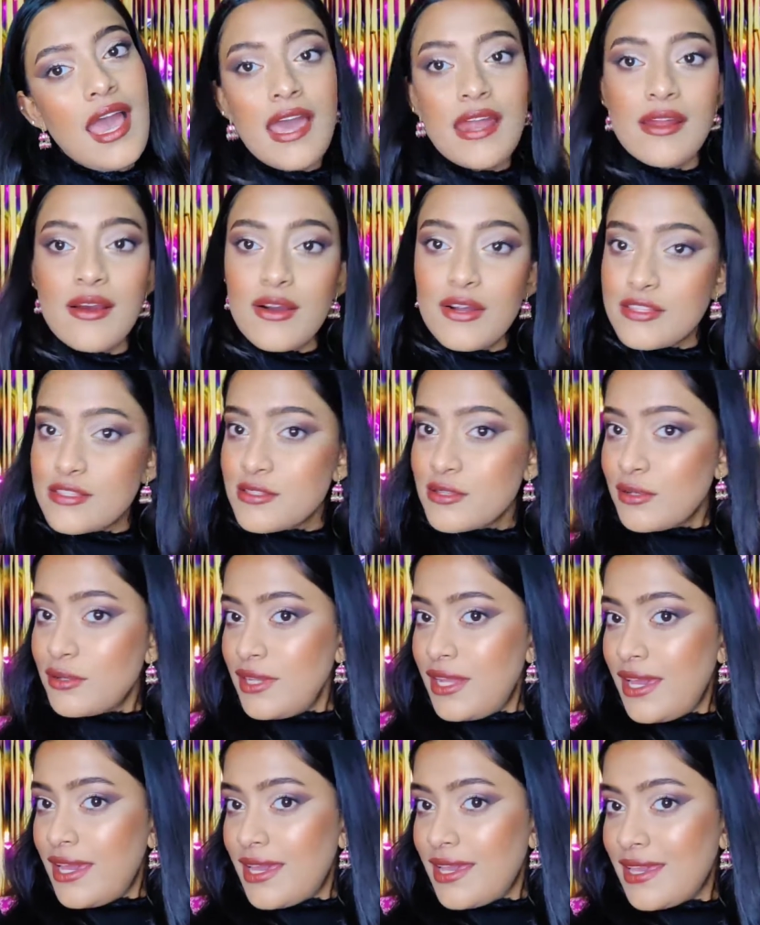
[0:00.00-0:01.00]
And also,
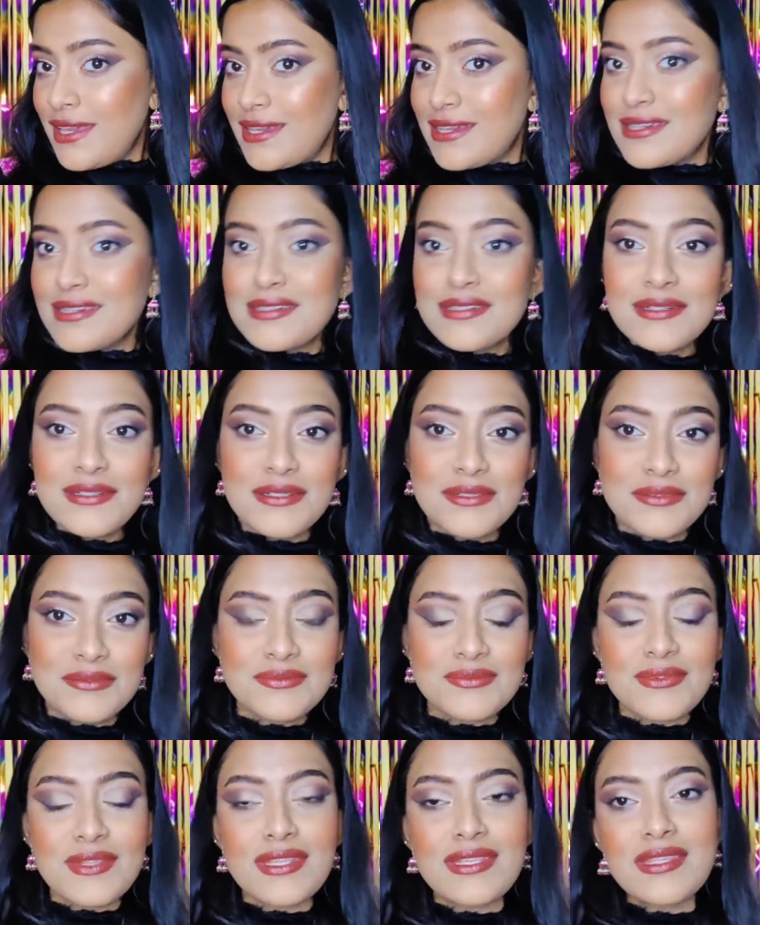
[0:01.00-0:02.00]
like,
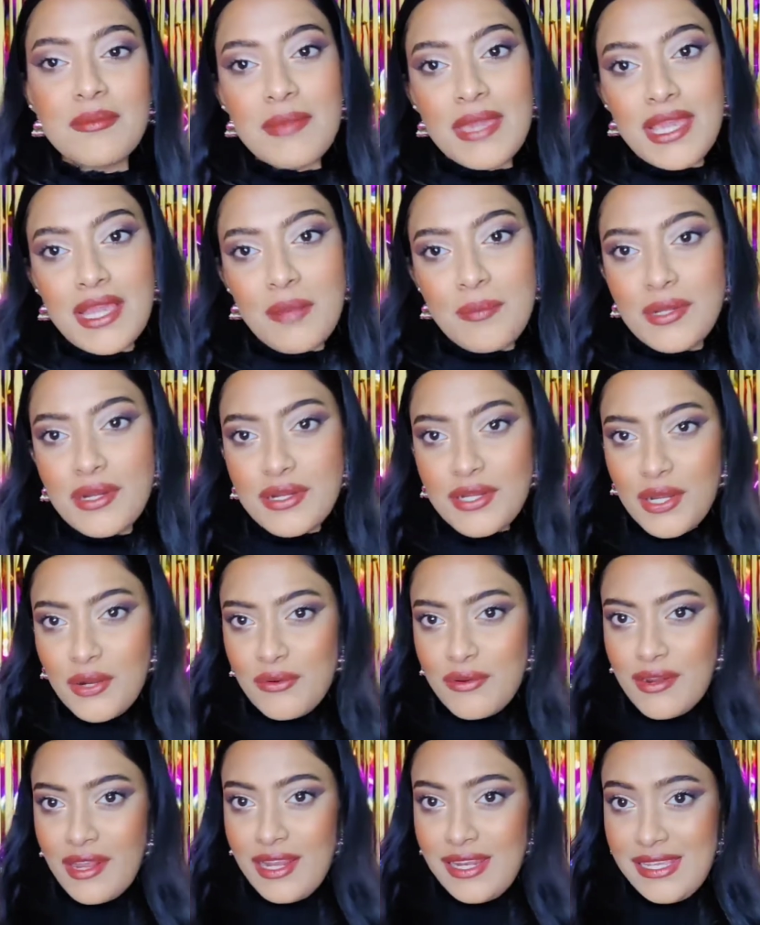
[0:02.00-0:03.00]
the makeup turned
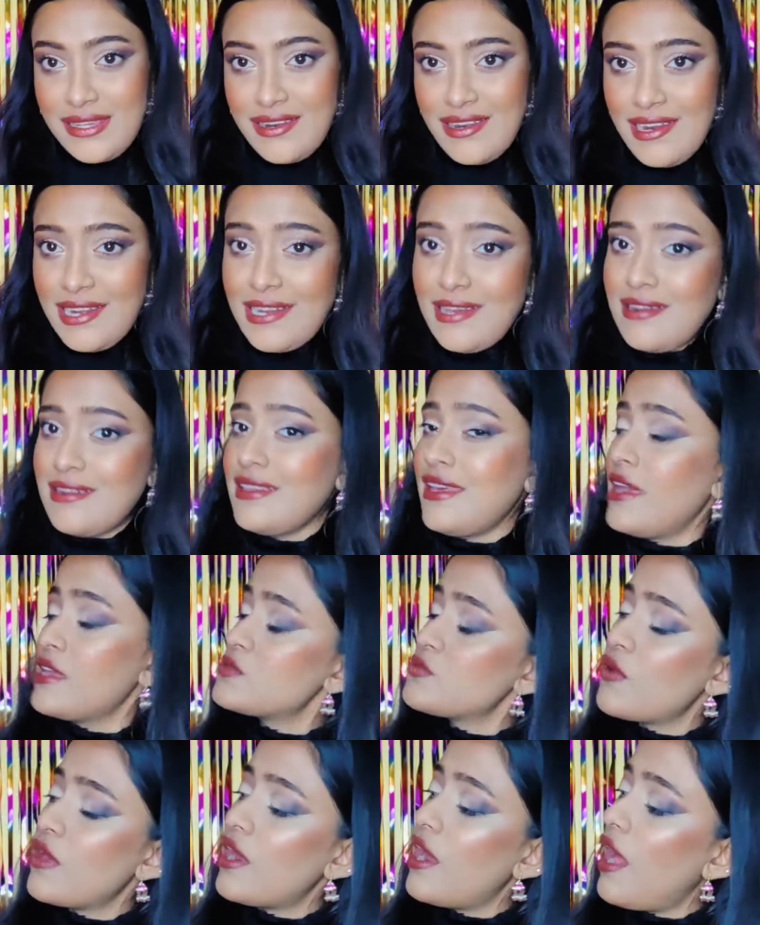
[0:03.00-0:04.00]
out really great, and
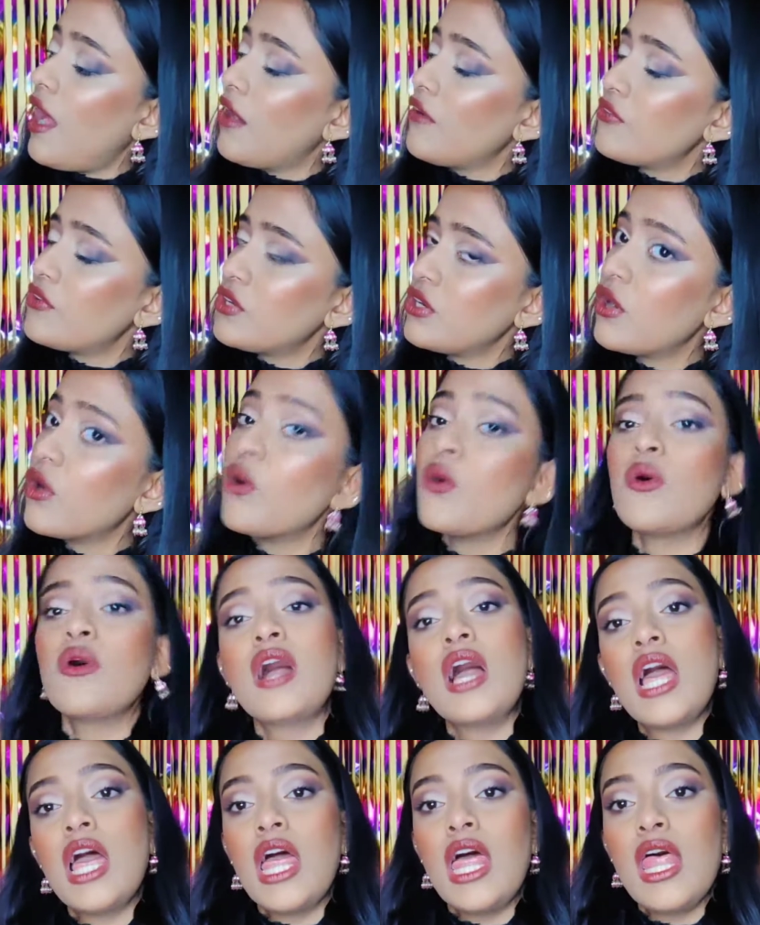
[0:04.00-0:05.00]
guess where I have to go?